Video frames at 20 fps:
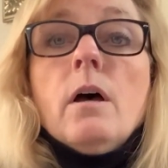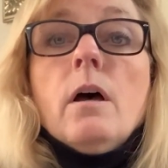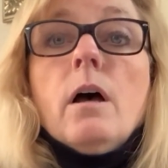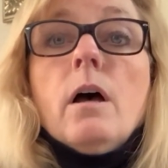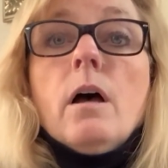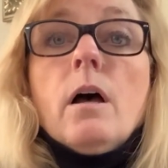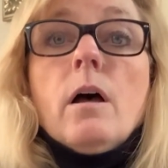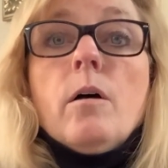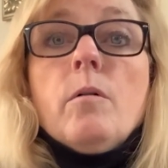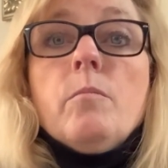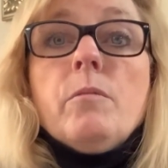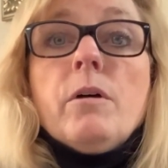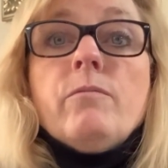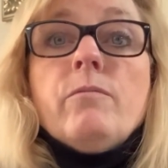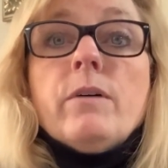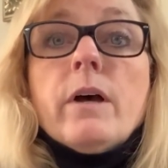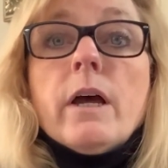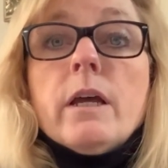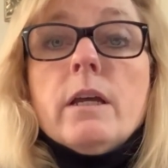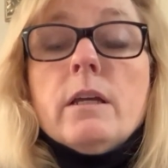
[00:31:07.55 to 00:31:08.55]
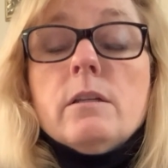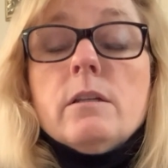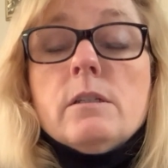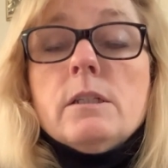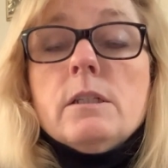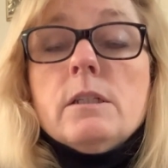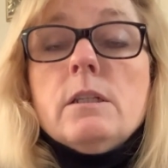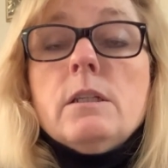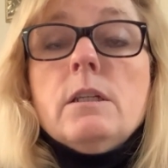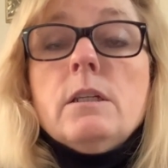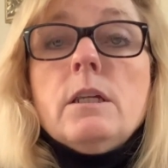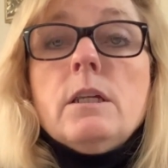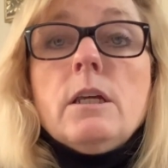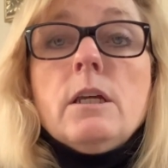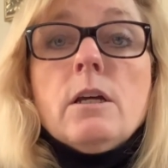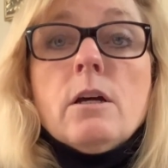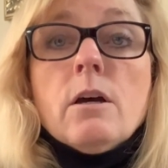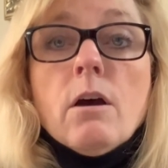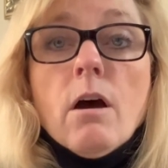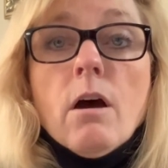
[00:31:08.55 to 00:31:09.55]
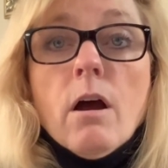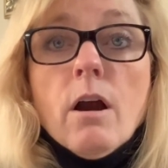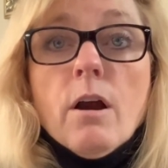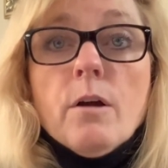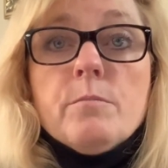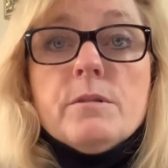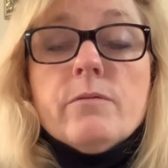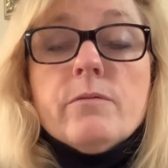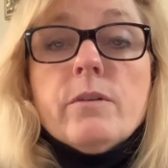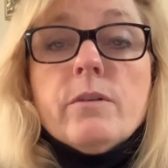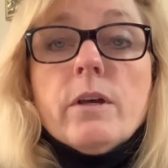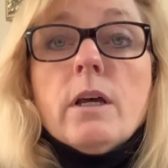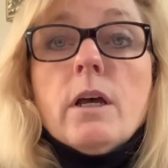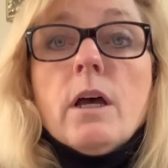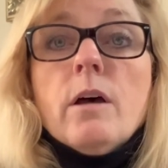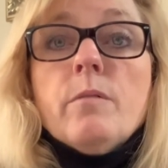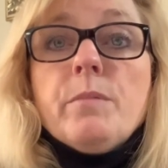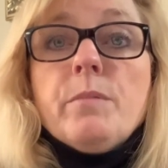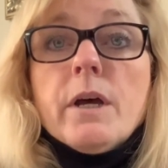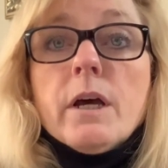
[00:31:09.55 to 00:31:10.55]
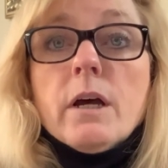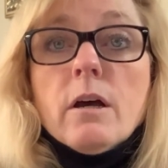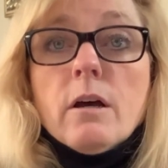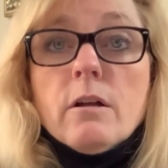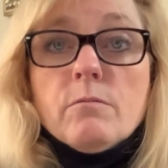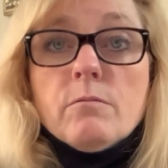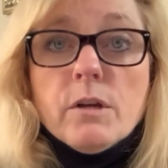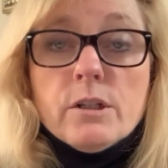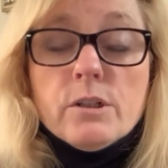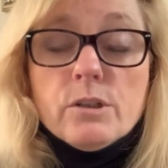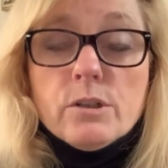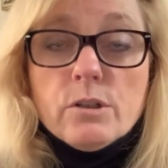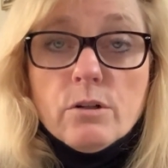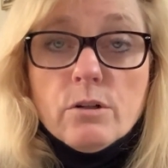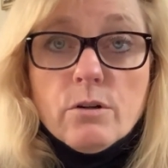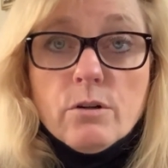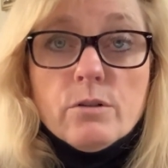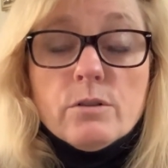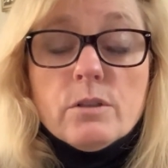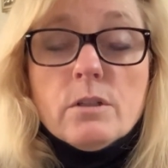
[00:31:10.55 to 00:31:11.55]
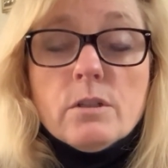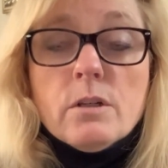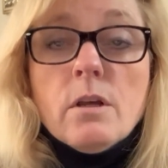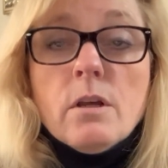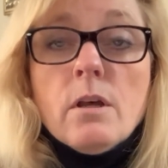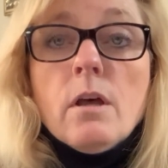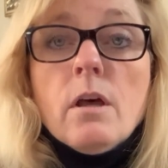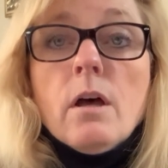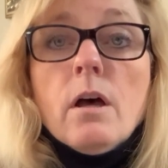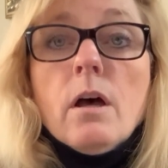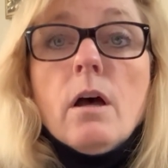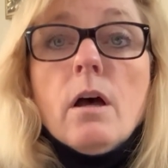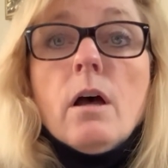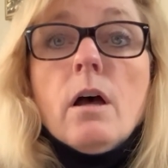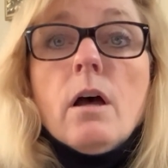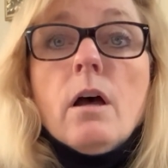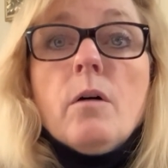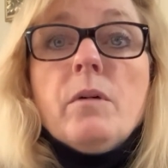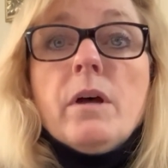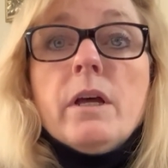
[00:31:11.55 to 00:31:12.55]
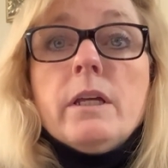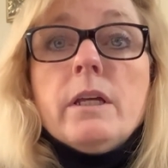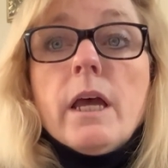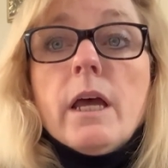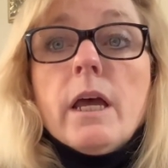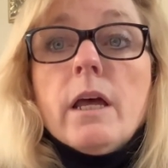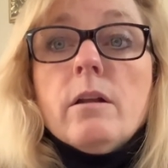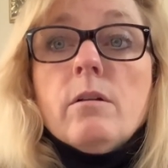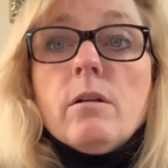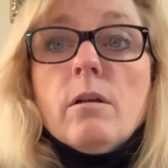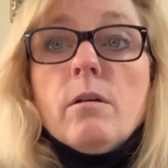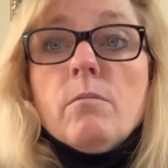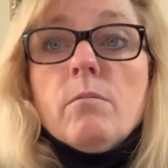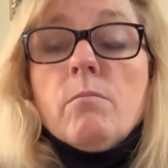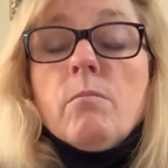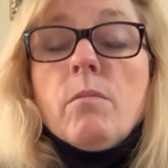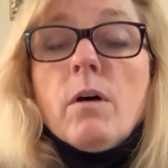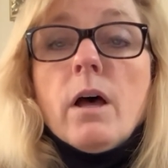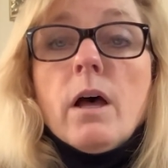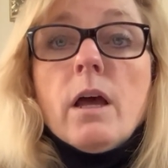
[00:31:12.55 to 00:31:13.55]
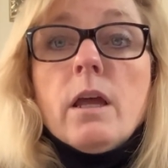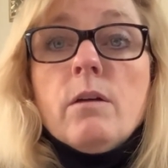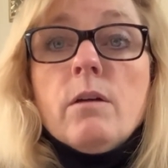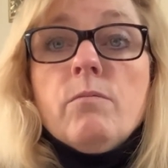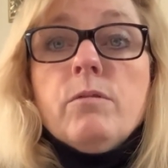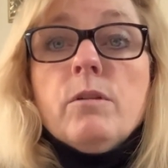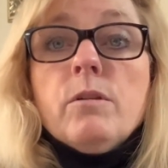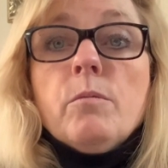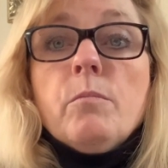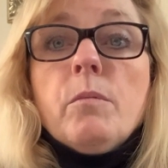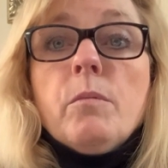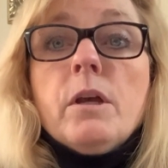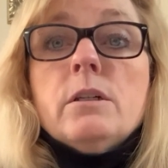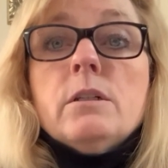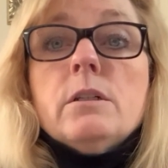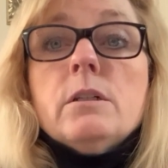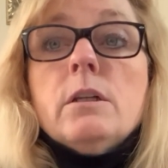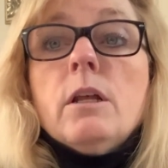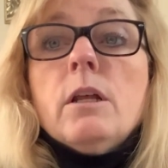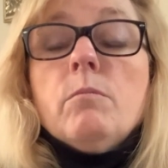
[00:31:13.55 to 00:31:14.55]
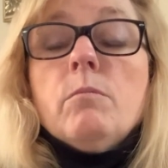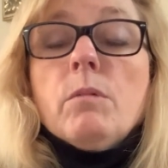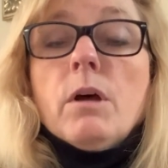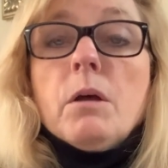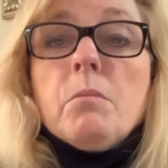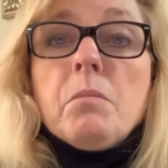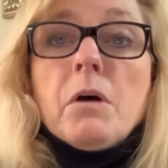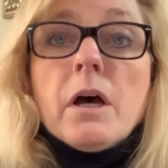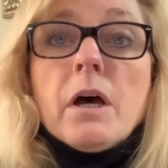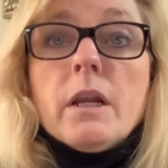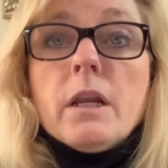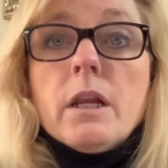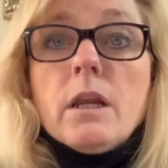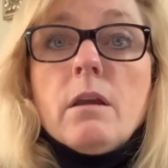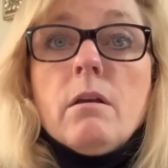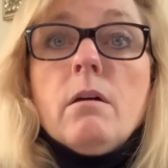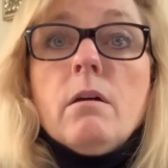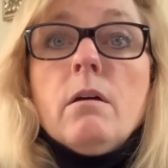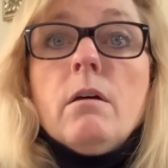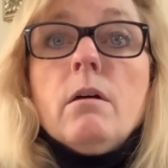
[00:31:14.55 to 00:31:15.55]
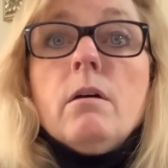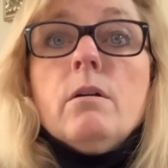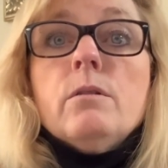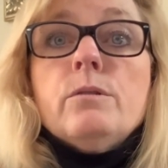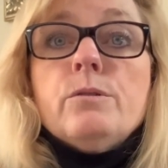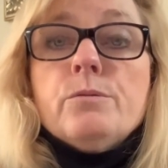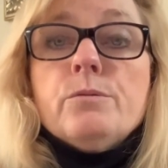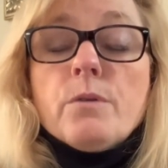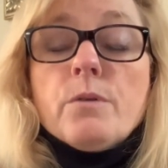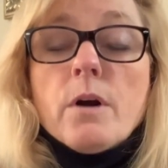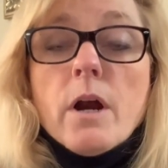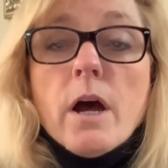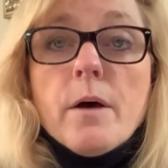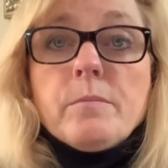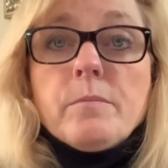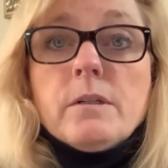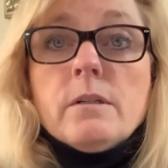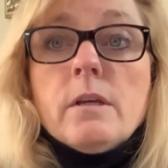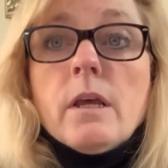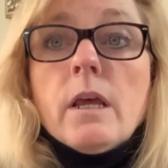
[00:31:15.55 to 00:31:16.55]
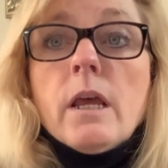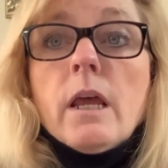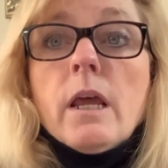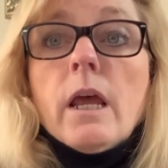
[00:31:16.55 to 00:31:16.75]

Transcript: Um, if I didn't eat carbs, if I cut back on my sugars, um, again, my inflammation in my body dropped.